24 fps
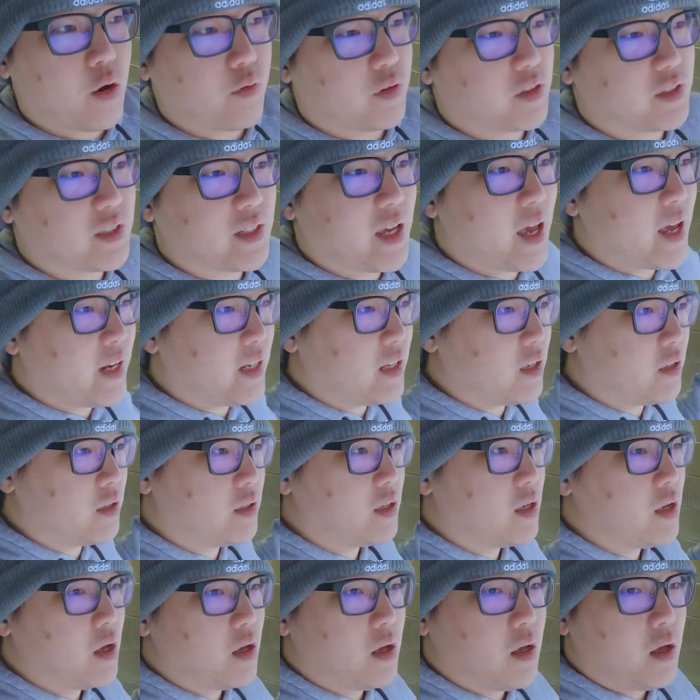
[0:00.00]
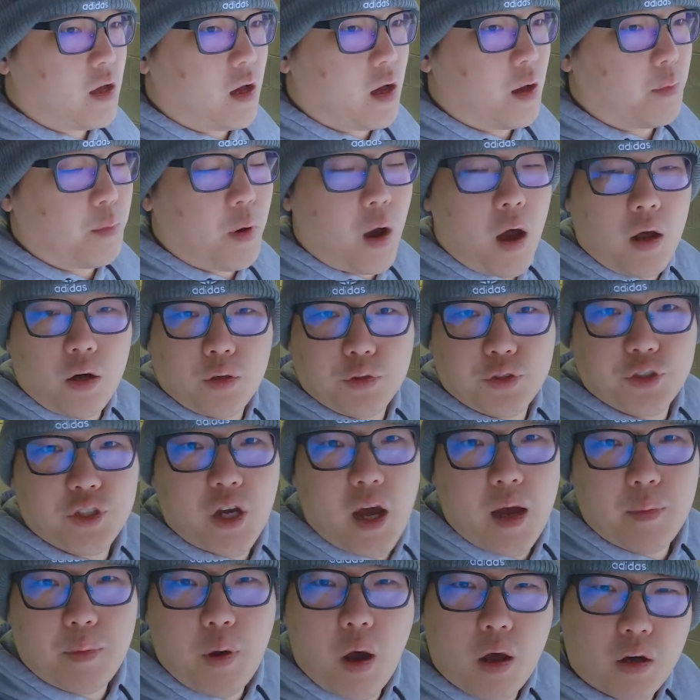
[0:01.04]
over to any auto
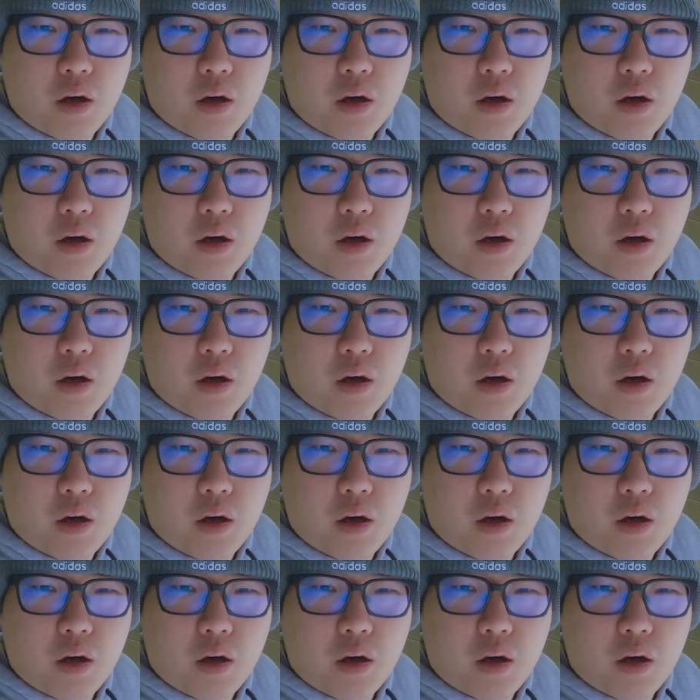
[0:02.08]
shop,